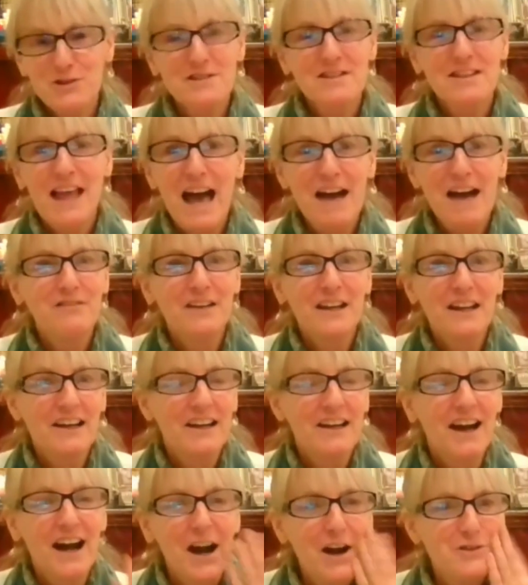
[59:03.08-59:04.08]
I was just
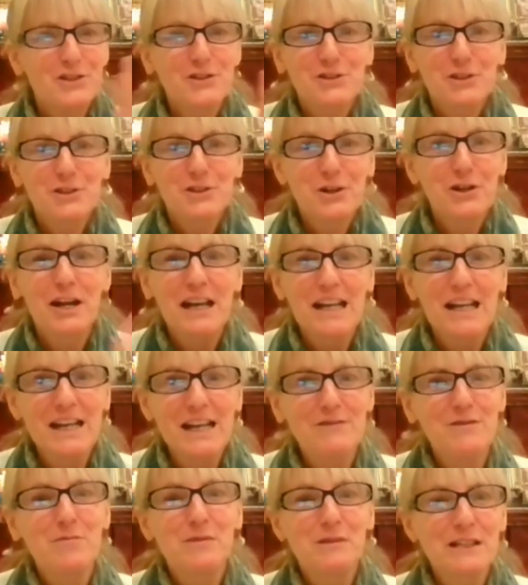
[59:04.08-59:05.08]
laughing. I just couldn't
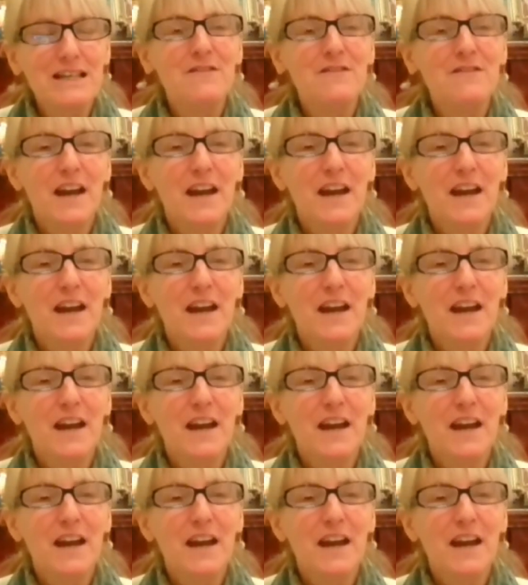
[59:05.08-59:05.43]
even believe